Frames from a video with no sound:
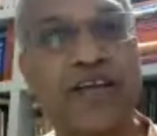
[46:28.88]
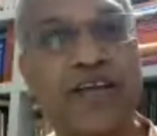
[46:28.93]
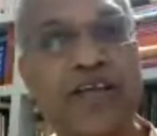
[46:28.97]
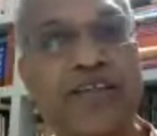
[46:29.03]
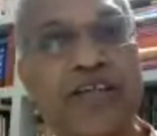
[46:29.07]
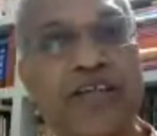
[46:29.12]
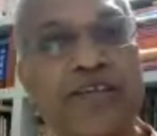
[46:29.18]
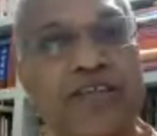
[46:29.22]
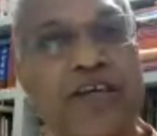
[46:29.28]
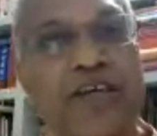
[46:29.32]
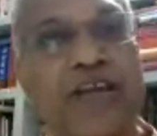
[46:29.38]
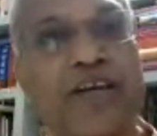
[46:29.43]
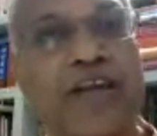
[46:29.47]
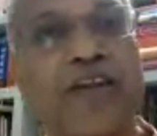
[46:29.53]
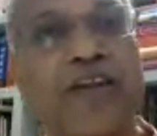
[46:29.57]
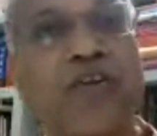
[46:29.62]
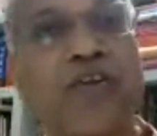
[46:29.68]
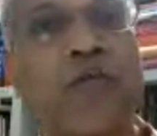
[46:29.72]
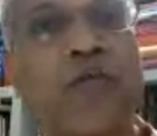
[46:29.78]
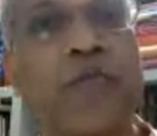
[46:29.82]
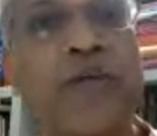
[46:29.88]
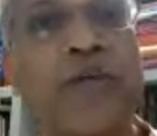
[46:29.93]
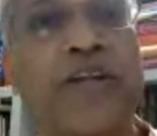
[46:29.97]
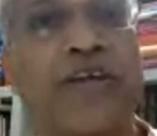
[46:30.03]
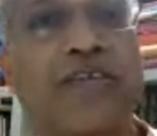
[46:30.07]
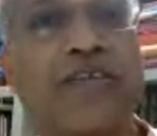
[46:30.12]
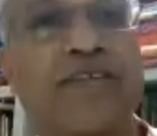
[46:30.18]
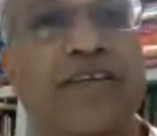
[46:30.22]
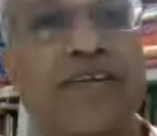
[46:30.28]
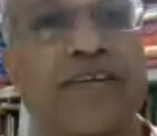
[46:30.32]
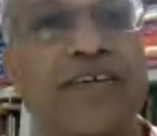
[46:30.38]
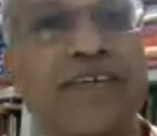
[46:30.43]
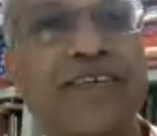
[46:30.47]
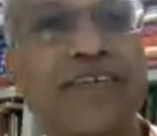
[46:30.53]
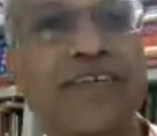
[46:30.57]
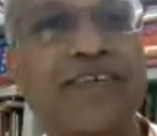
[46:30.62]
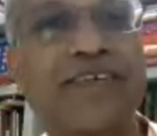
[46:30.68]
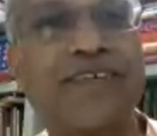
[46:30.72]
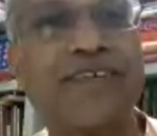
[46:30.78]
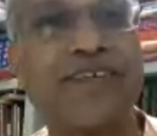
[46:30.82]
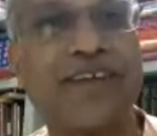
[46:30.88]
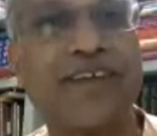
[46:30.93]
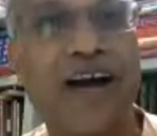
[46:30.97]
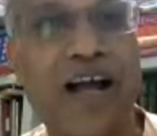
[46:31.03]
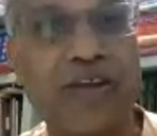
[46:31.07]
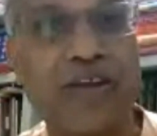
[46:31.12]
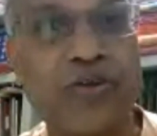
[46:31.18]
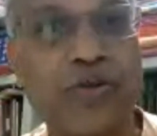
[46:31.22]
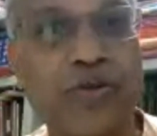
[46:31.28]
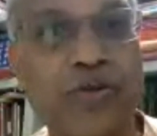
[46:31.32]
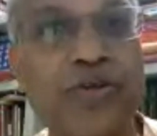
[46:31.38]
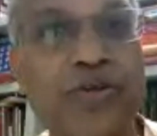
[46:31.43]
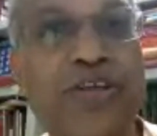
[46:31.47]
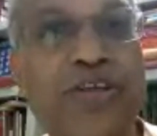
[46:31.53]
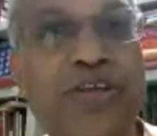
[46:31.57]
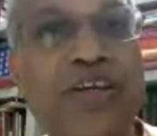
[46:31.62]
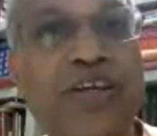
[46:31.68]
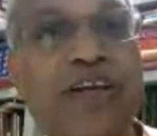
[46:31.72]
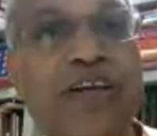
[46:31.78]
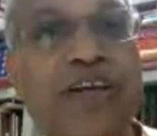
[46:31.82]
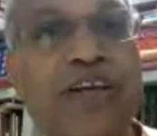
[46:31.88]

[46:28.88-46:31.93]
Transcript: he says there cannot be rasa. Ashutosh ji,